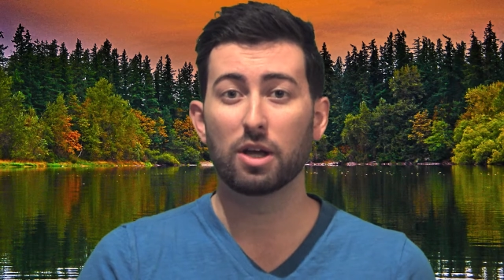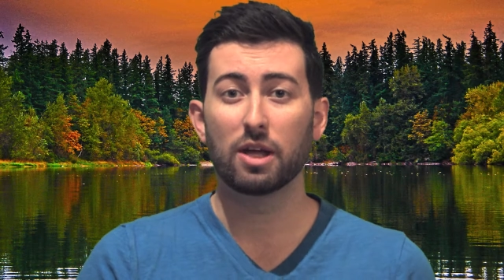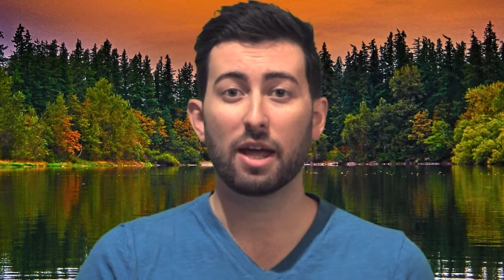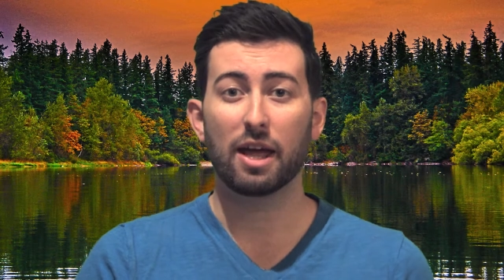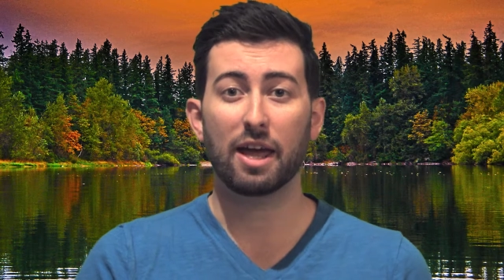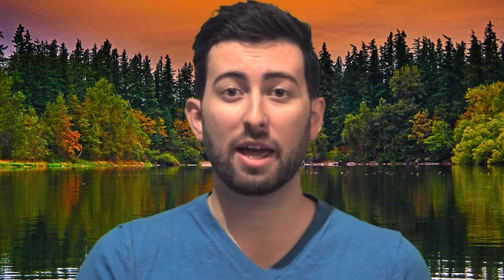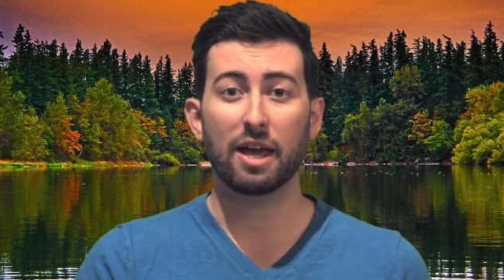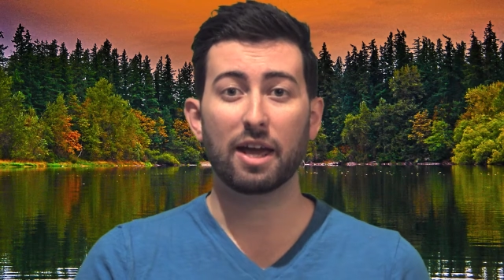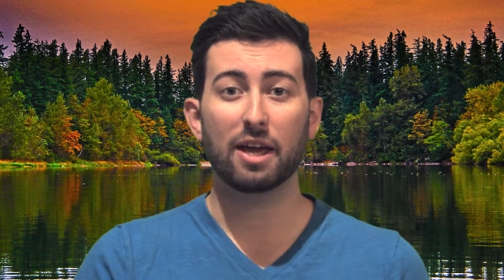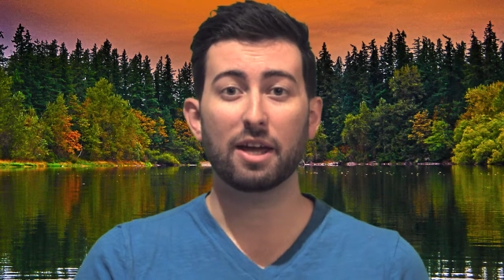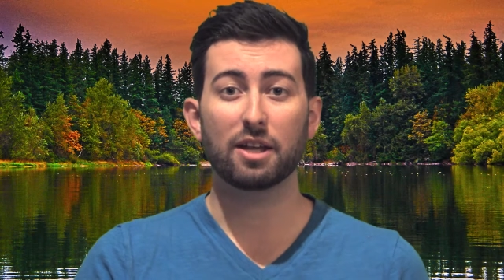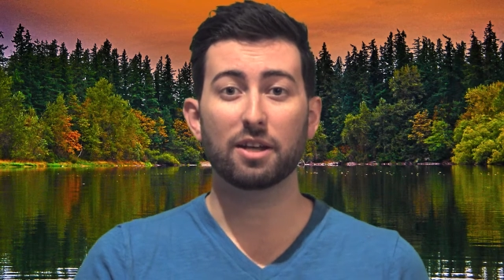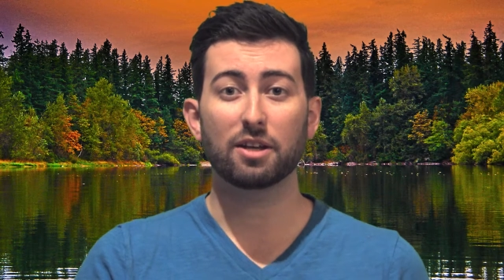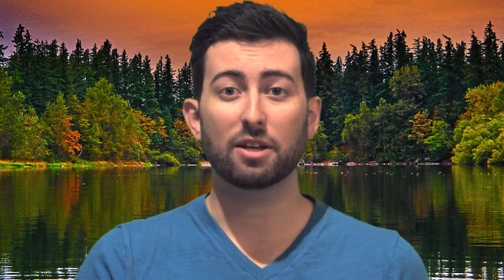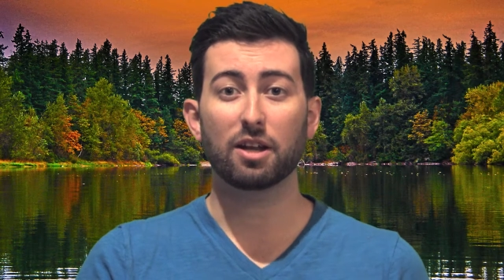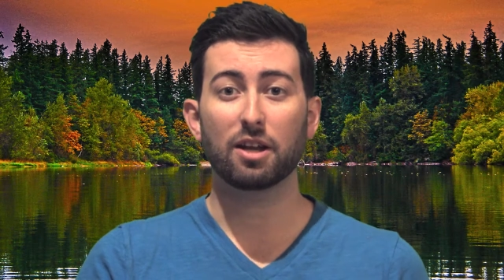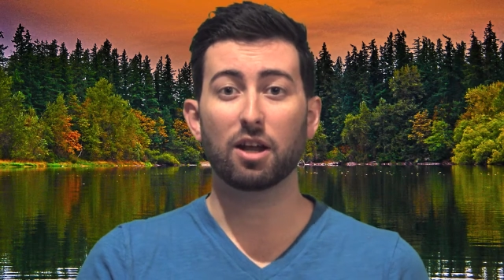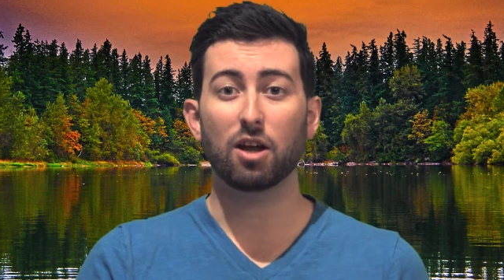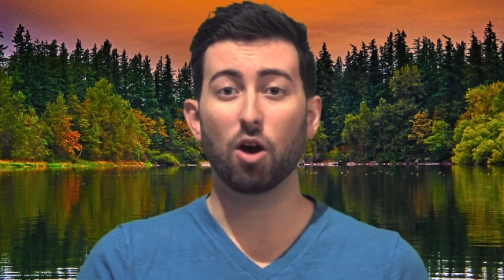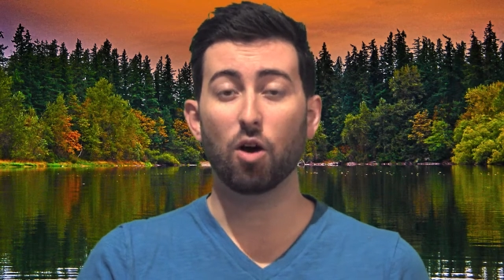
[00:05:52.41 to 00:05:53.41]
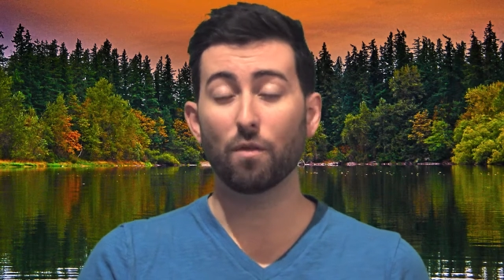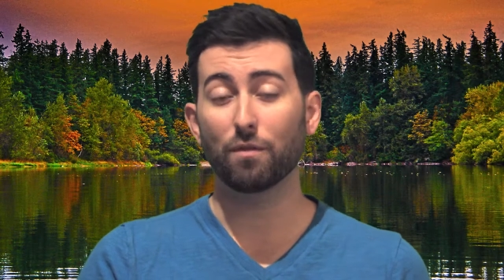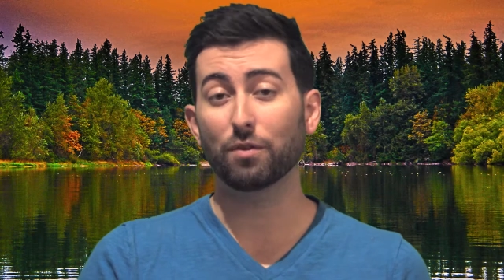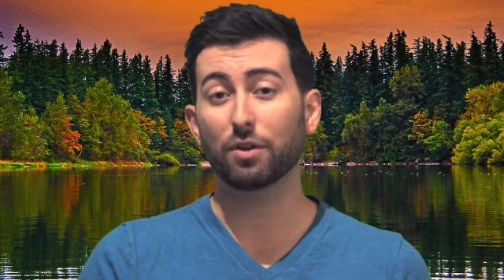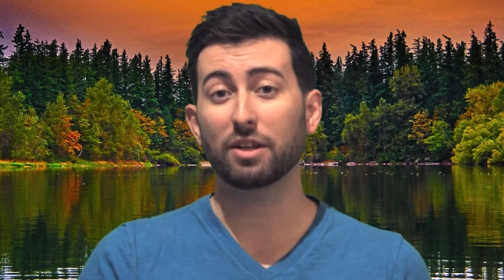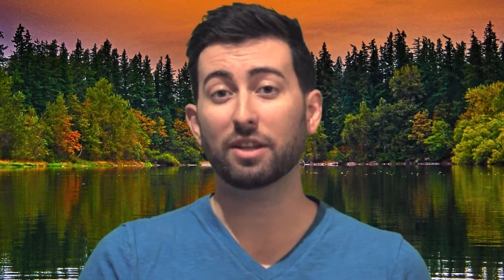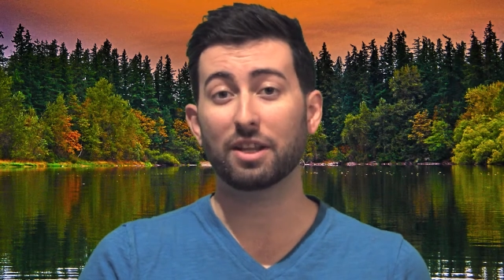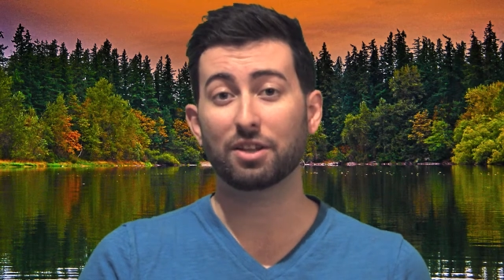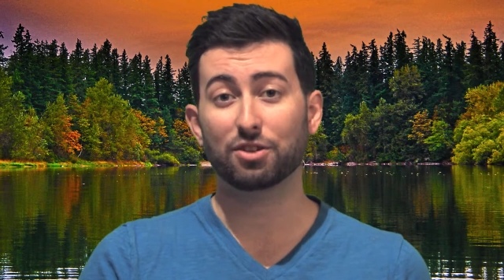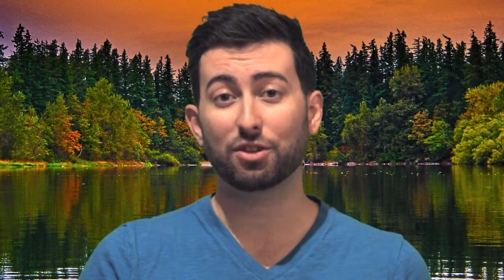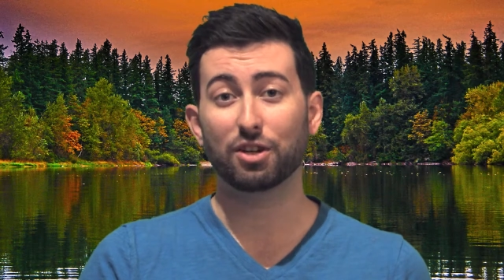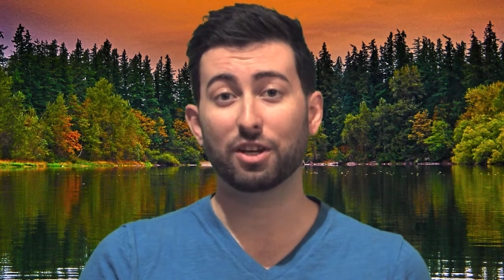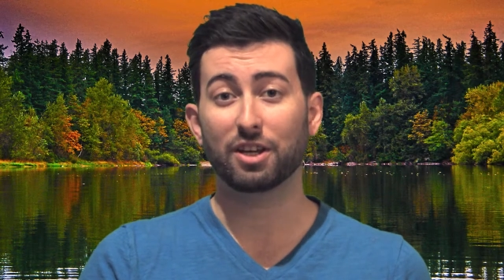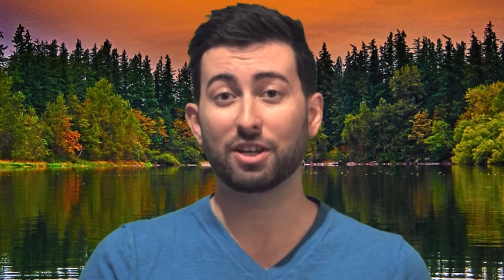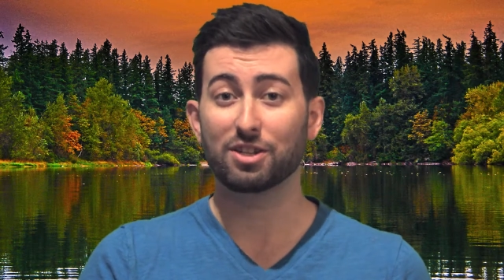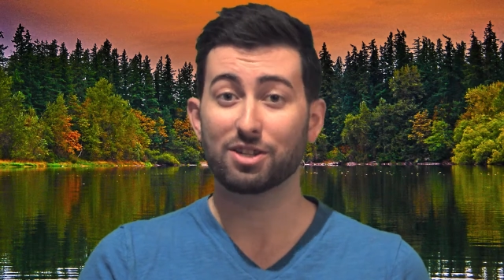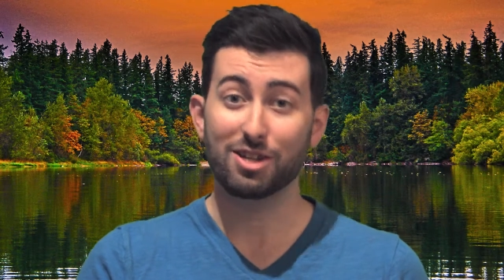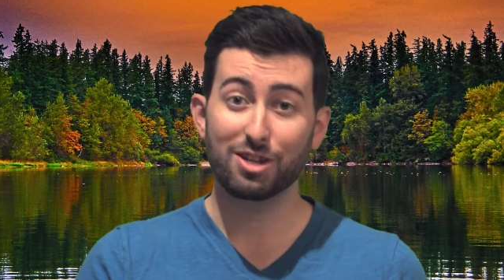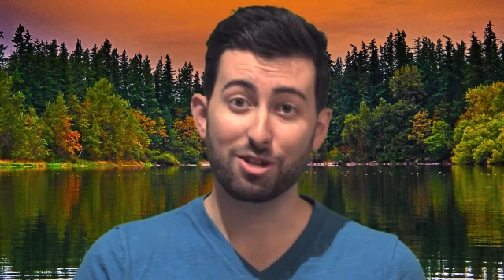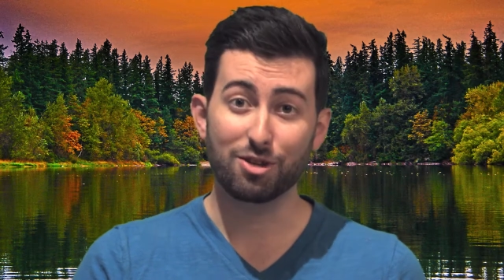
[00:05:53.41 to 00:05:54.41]
and hopefully that's going to
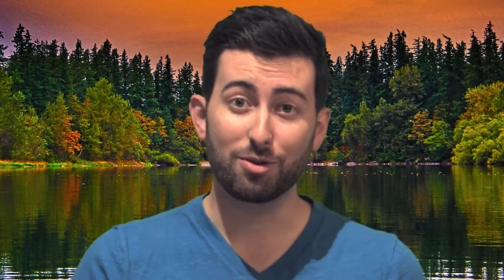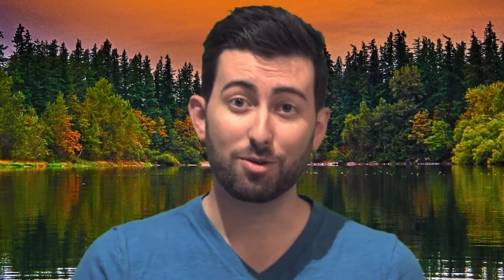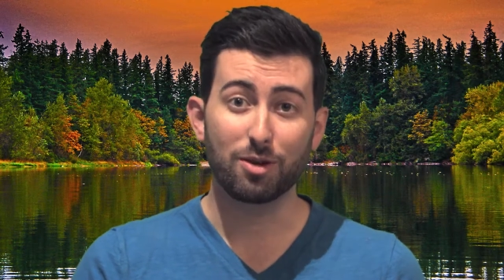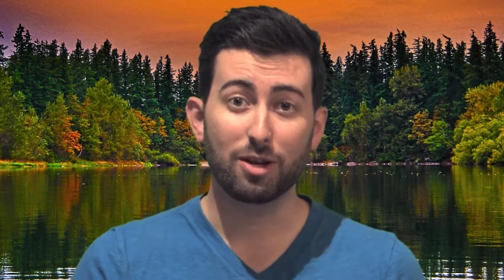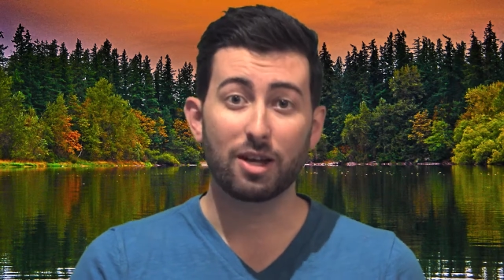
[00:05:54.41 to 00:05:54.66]
continue